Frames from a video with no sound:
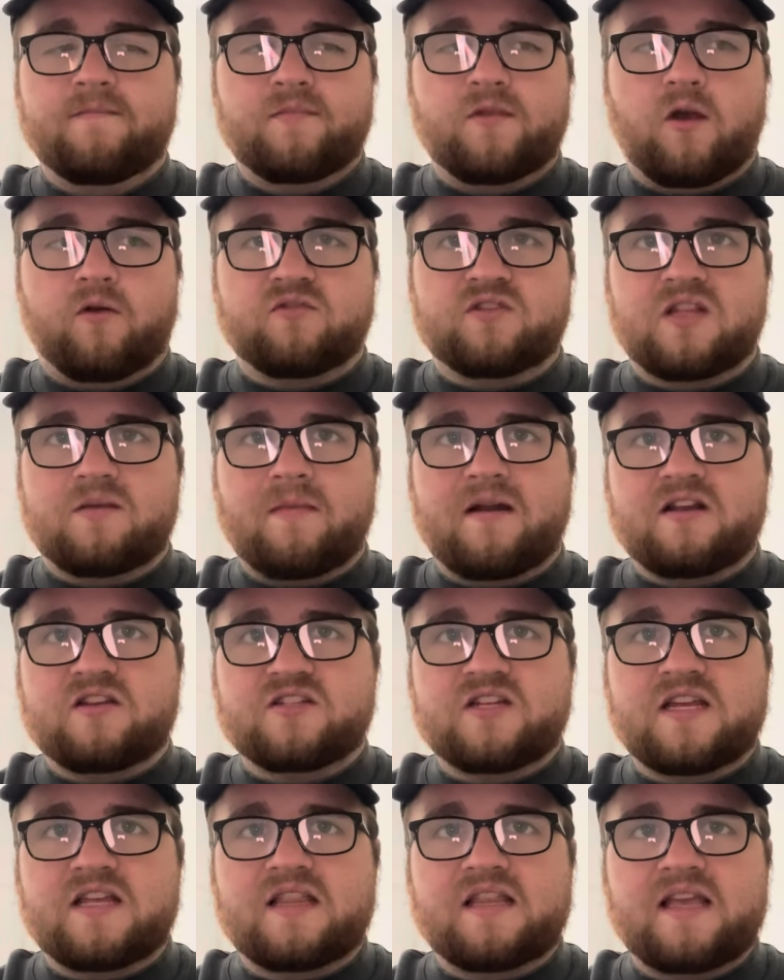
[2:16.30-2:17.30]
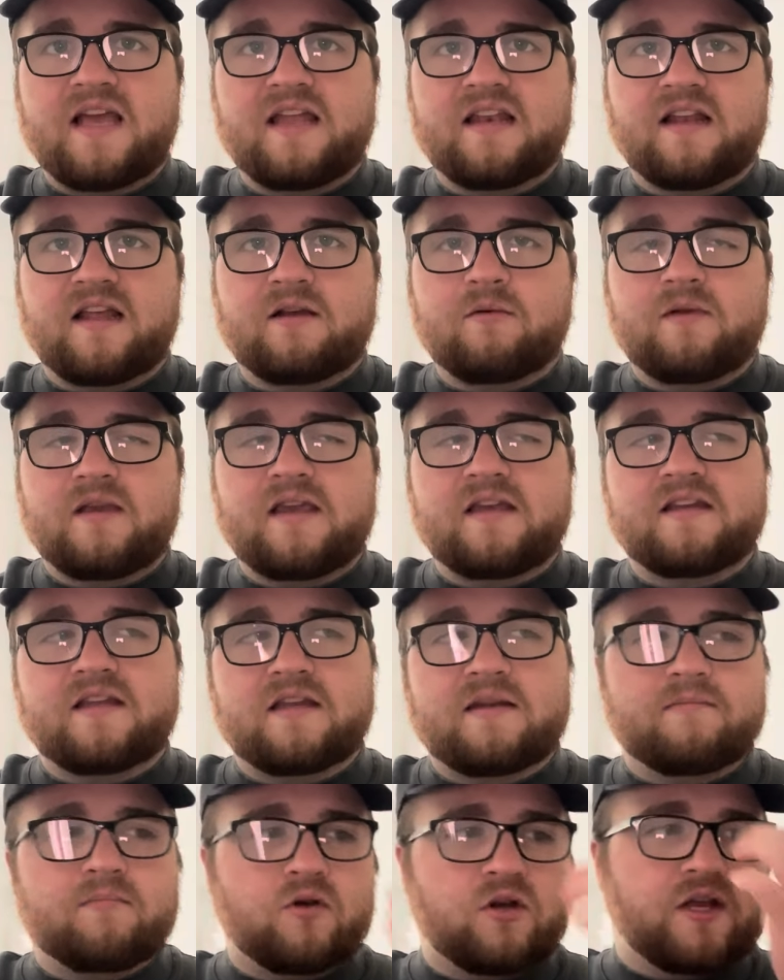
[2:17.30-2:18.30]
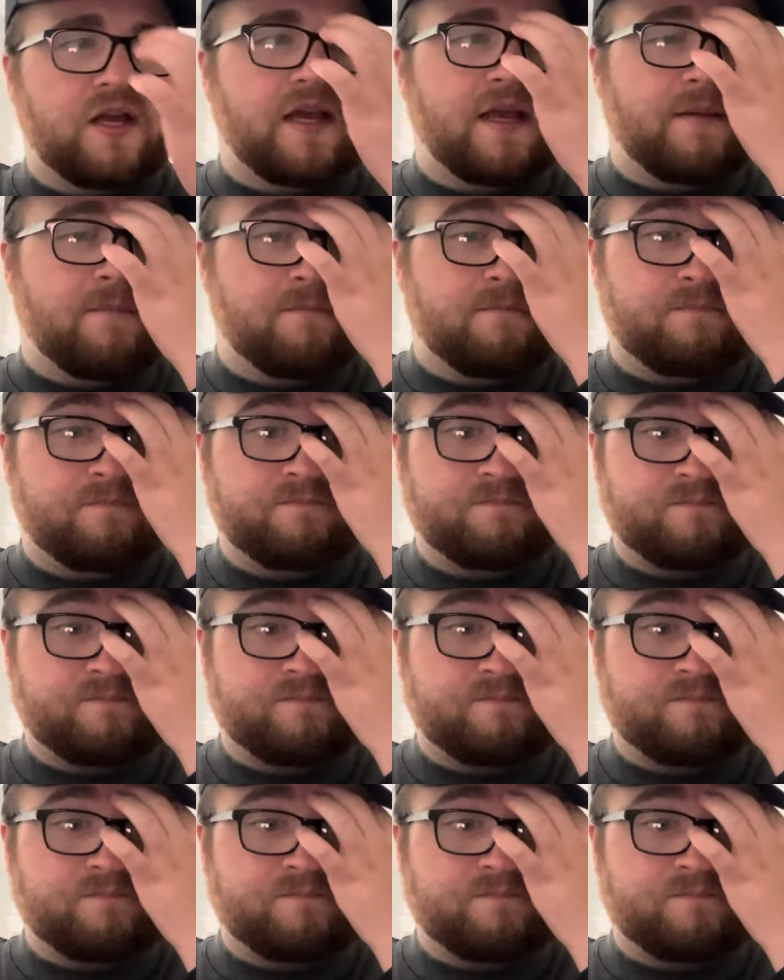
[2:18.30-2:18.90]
Obviously, they managed it in the end, like we did. But um,